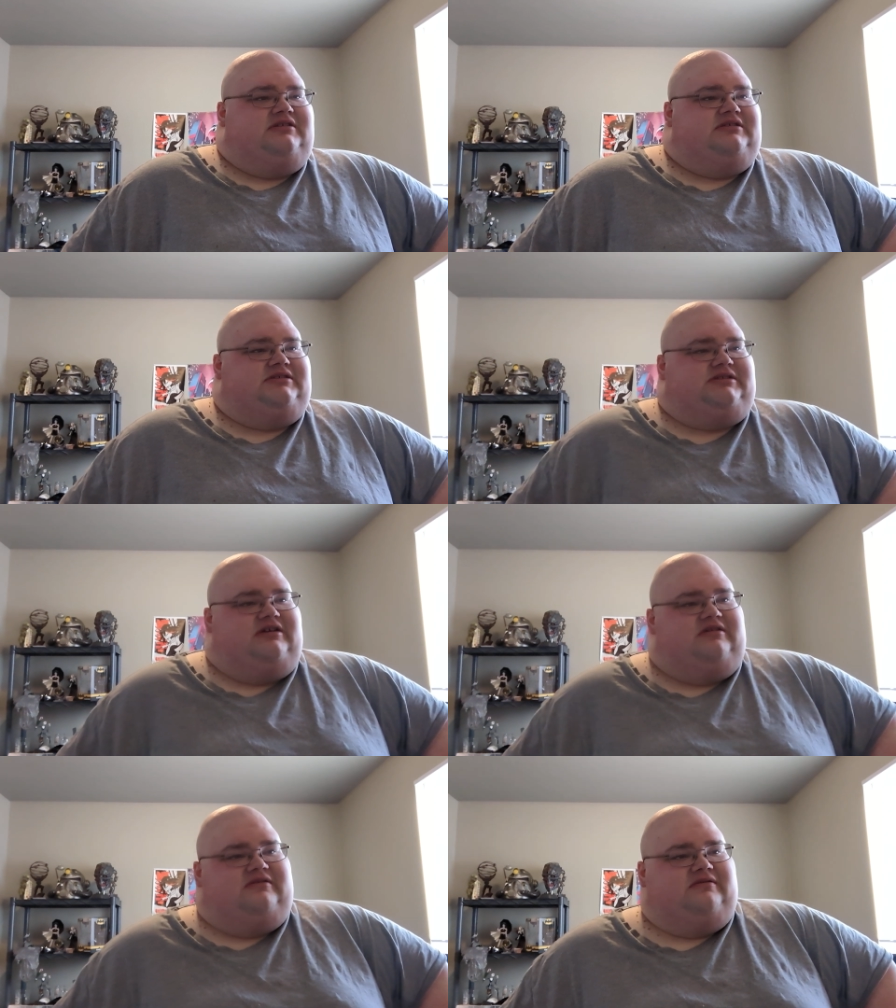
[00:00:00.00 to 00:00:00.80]

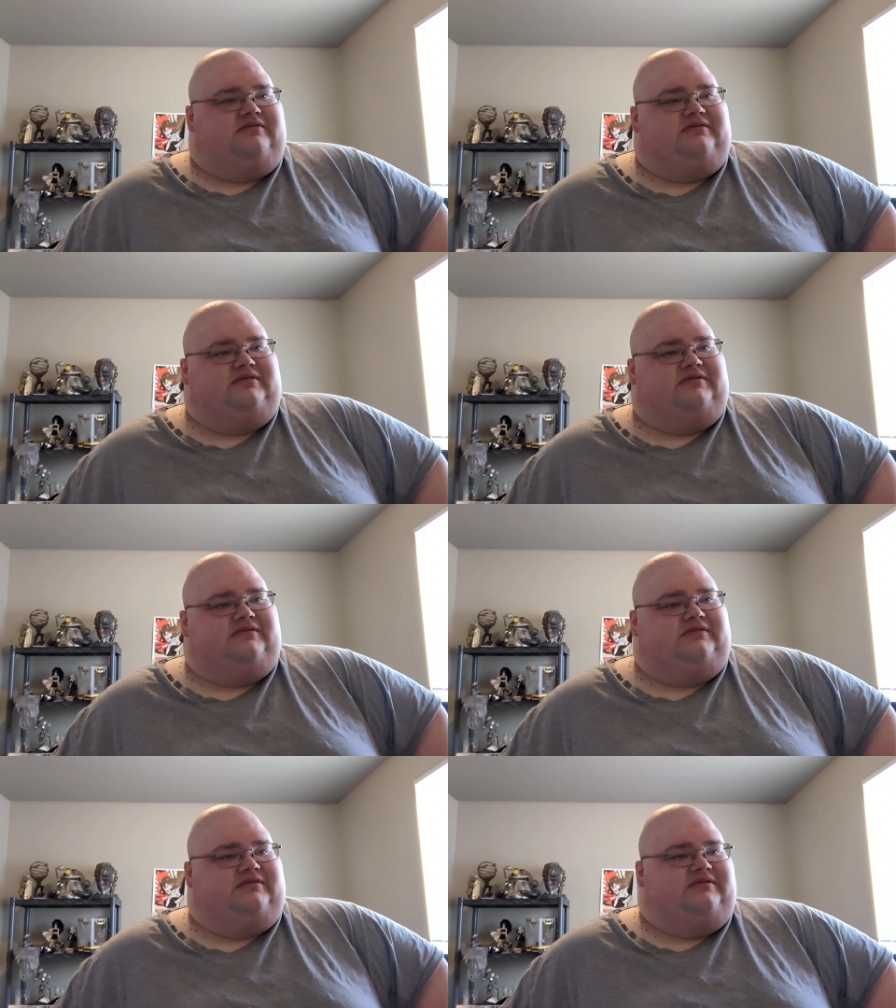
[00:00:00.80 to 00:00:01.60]
So,
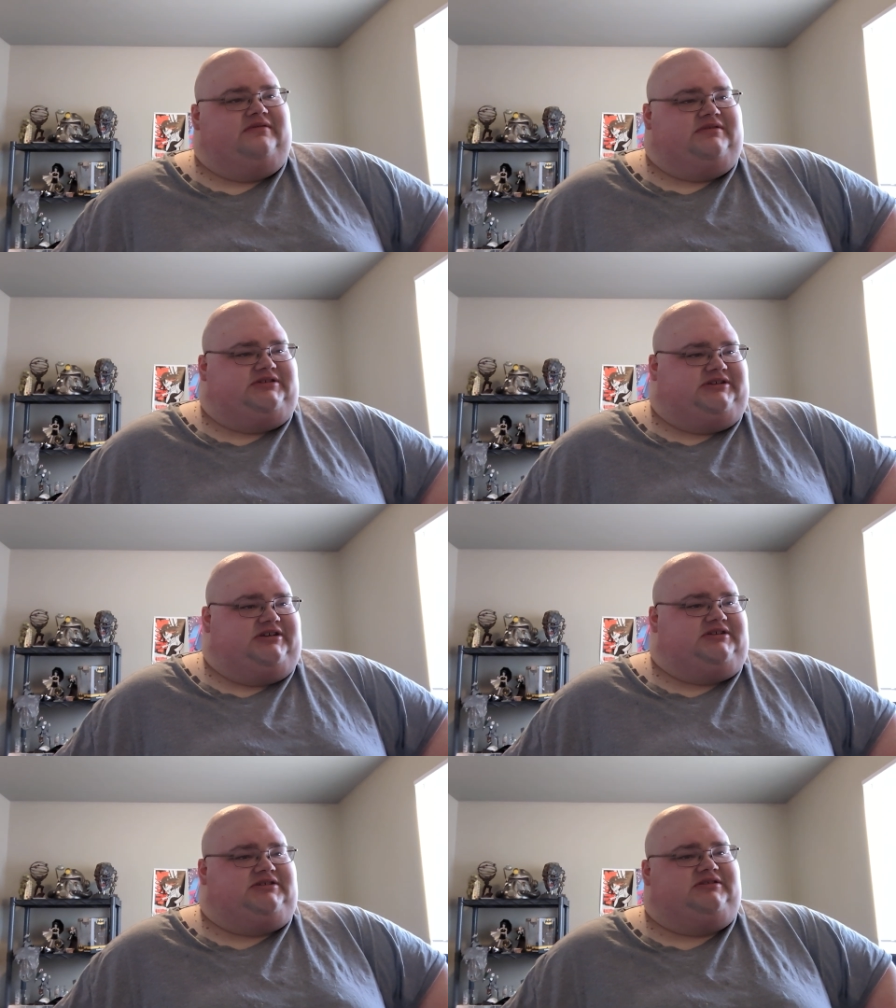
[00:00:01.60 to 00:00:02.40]

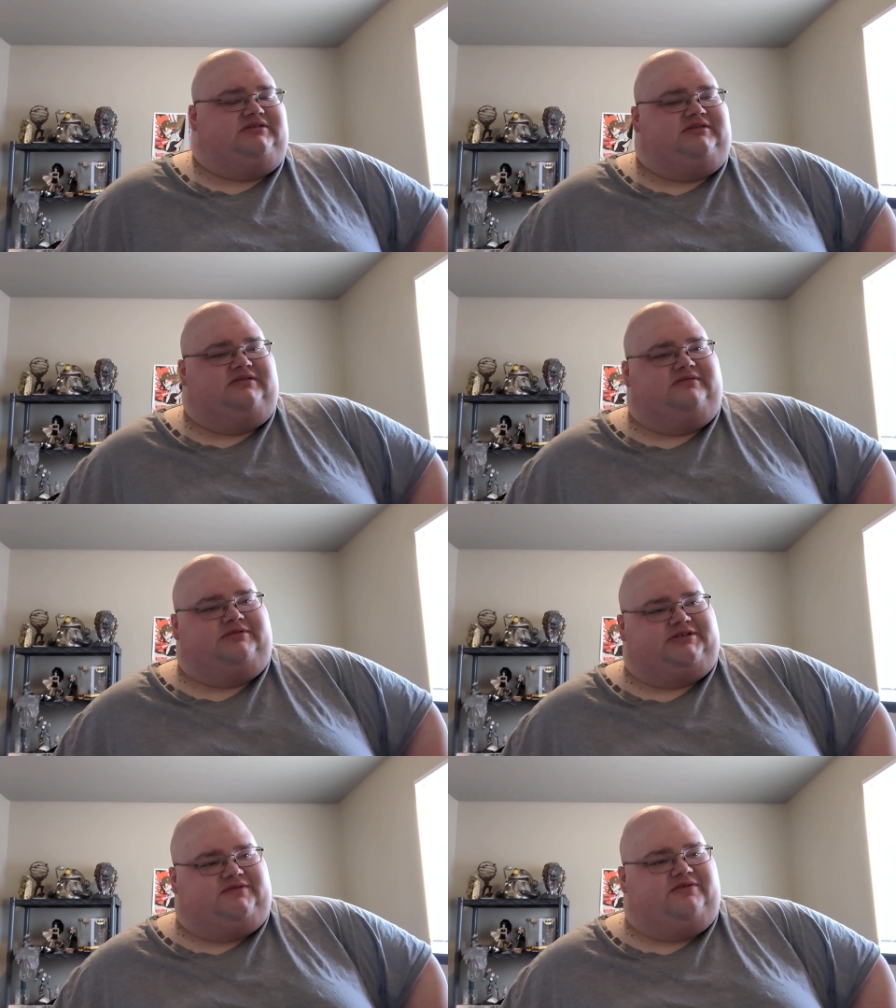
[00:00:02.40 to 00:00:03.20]
6
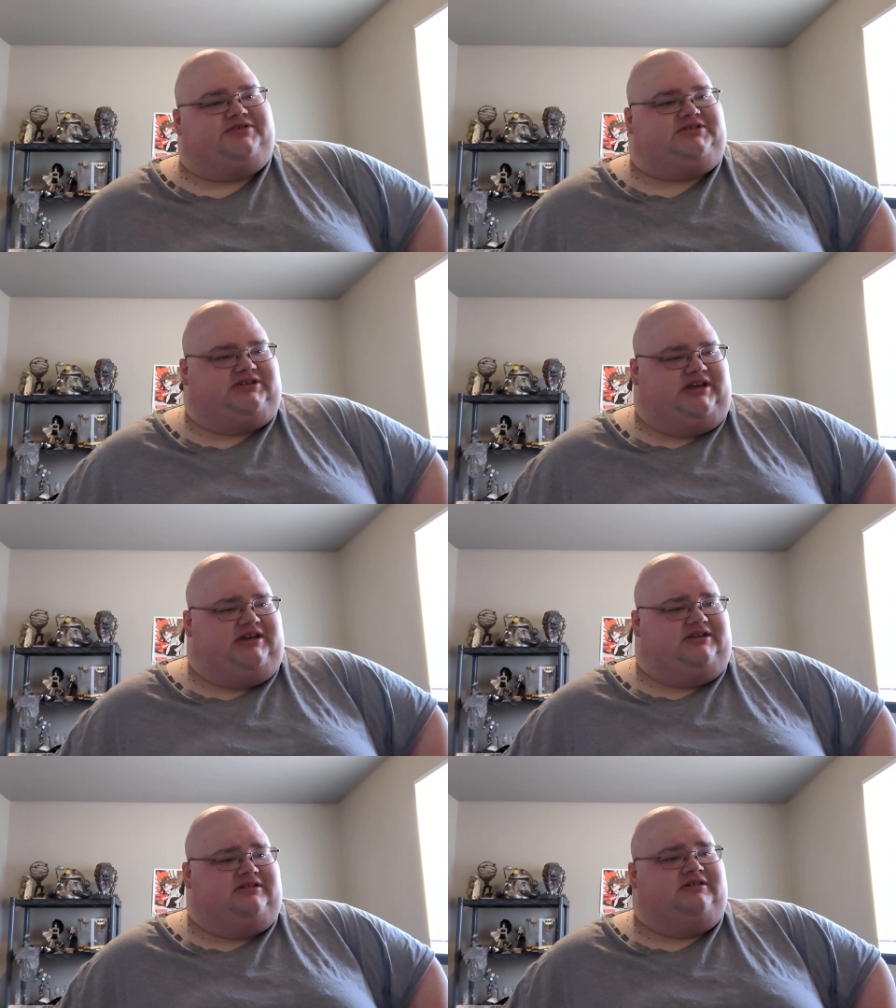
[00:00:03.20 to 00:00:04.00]
plus 4 is
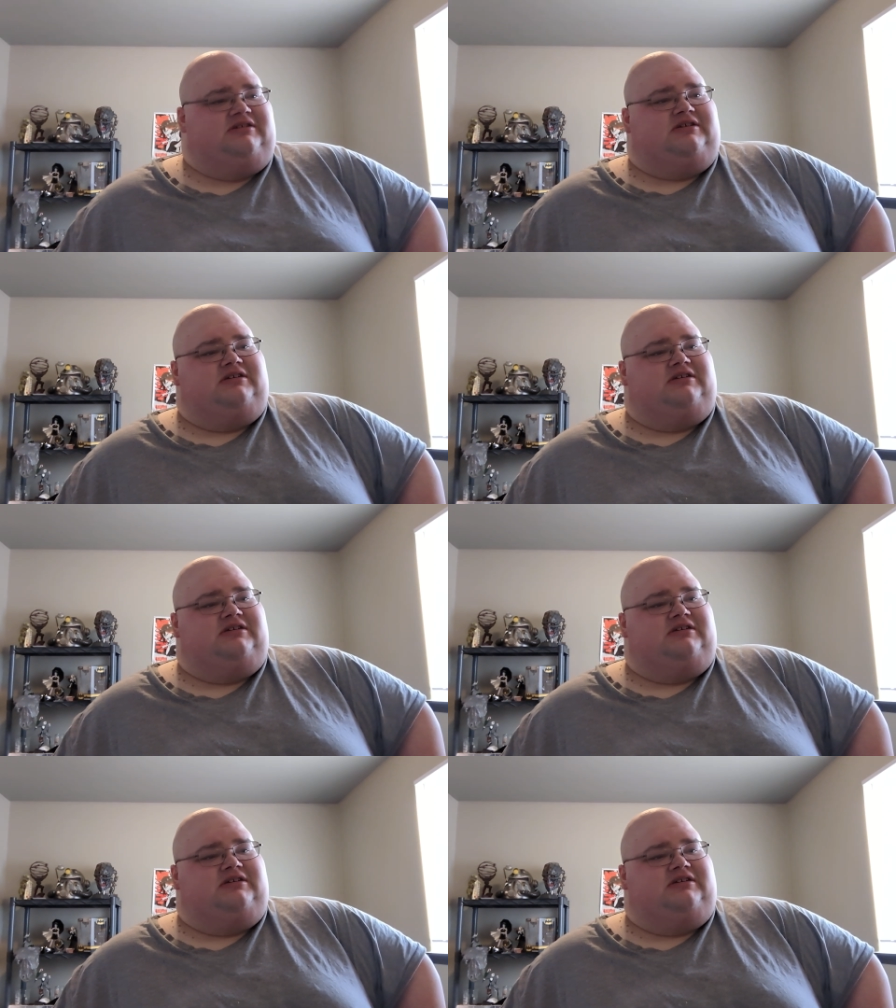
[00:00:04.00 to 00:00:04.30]
10.